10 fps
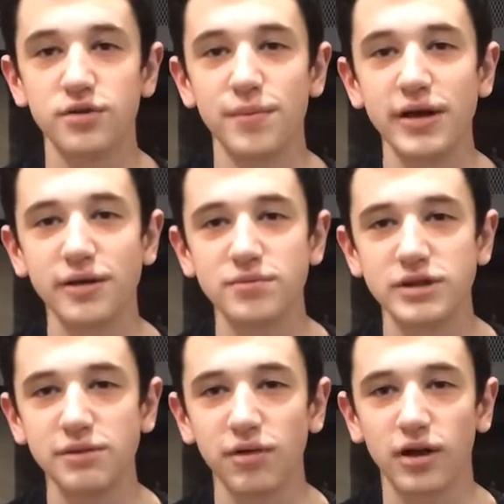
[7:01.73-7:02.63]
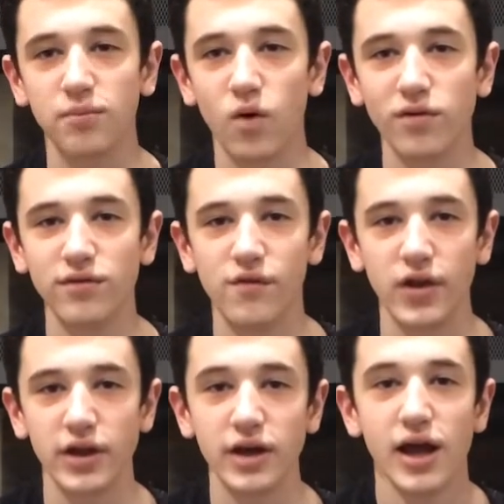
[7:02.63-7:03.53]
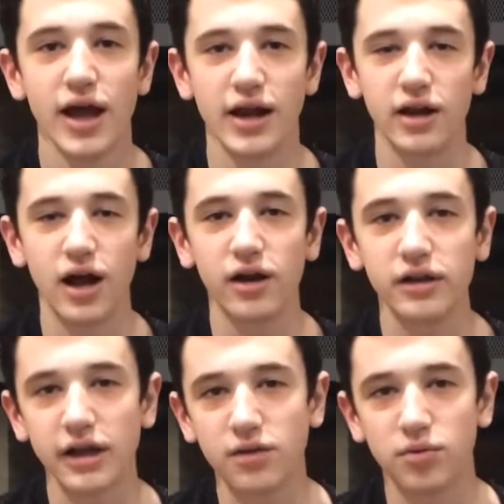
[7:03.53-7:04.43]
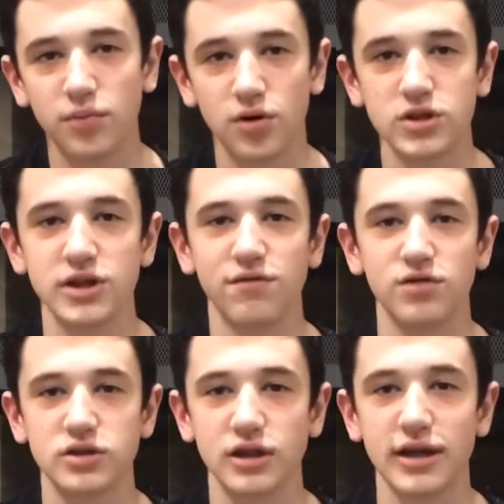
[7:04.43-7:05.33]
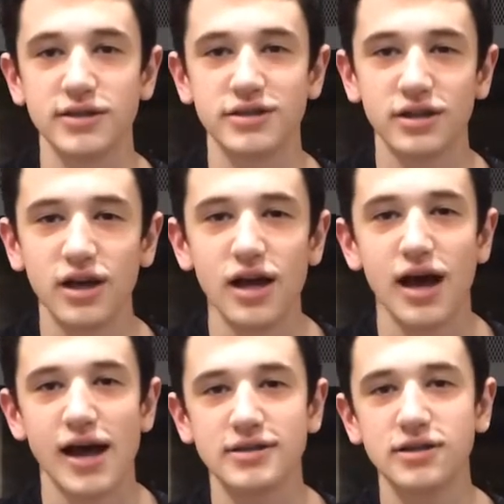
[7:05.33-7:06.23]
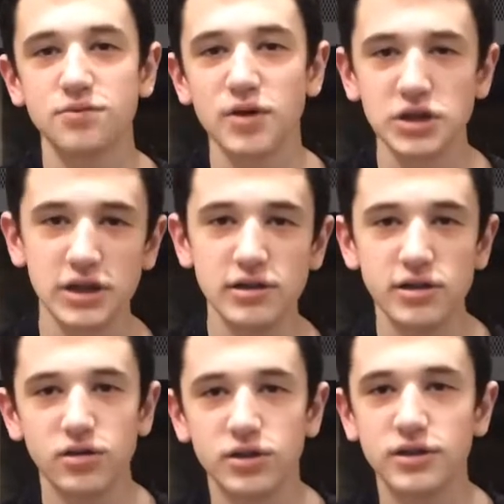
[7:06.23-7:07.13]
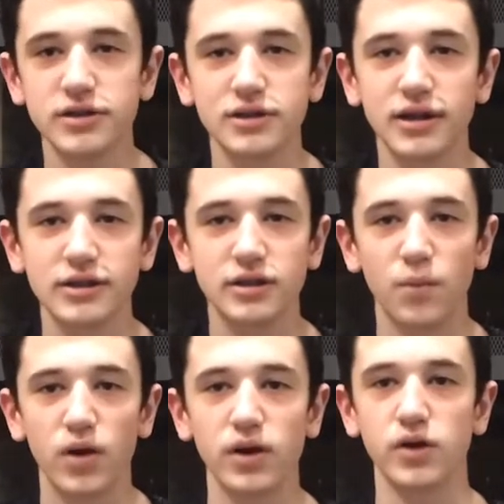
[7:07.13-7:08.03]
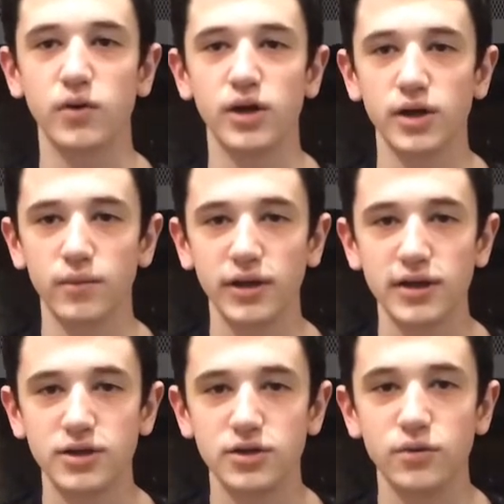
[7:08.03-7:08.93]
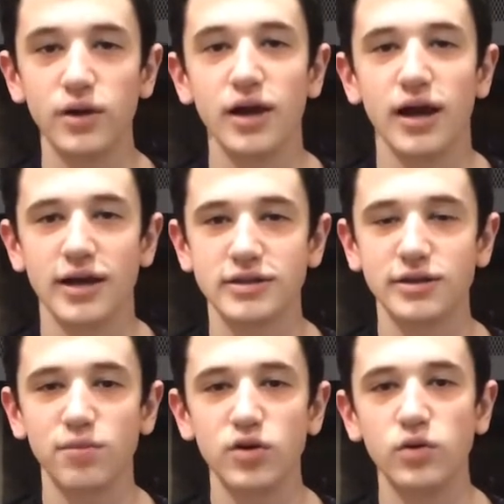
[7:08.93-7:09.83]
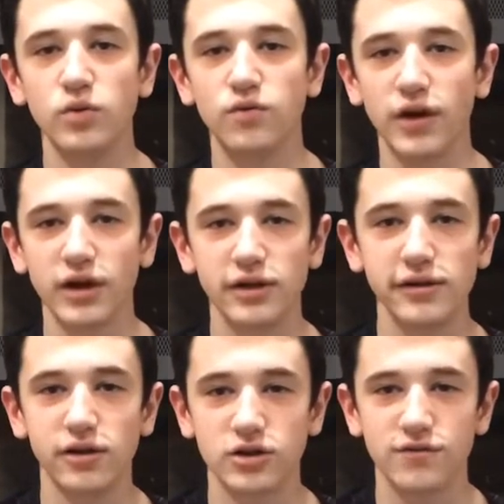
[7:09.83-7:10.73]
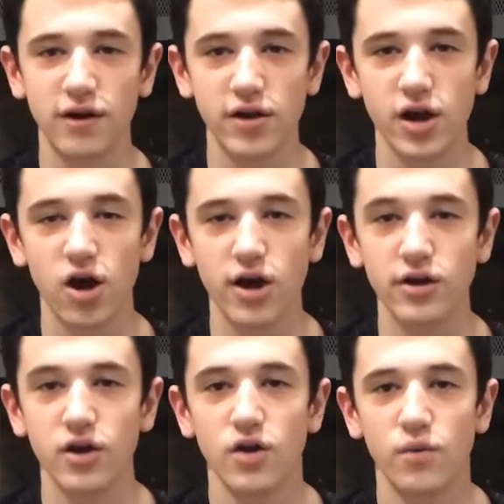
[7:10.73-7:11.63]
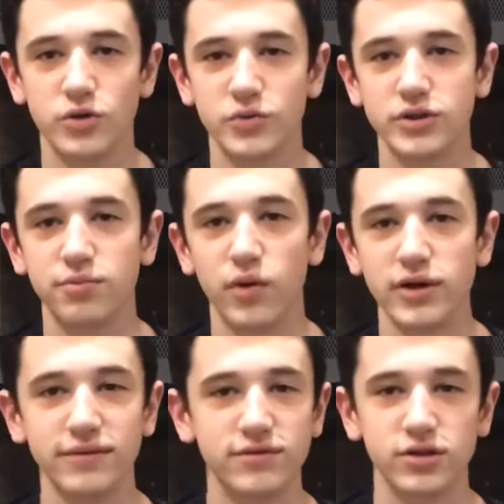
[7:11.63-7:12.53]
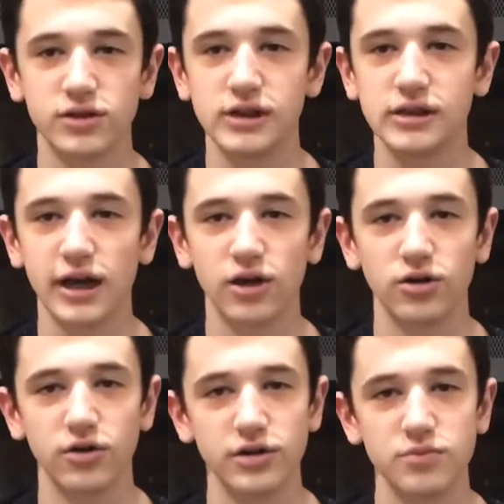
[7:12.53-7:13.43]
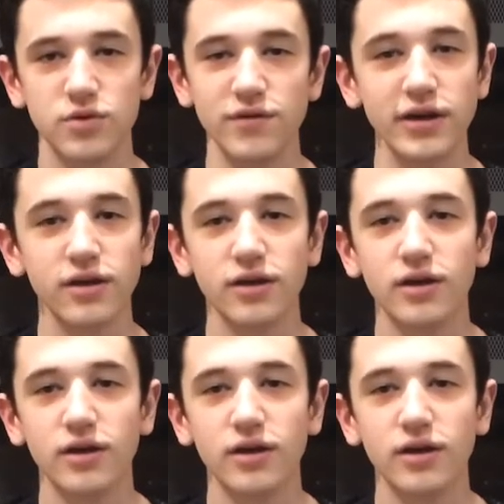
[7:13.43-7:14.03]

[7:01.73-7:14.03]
to make him seem like more of a villain and an unlikable person at first glance, as it is much easier to dislike someone you cannot relate to, and someone who frankly looks very odd, which was the point of Xerxes' character in this movie.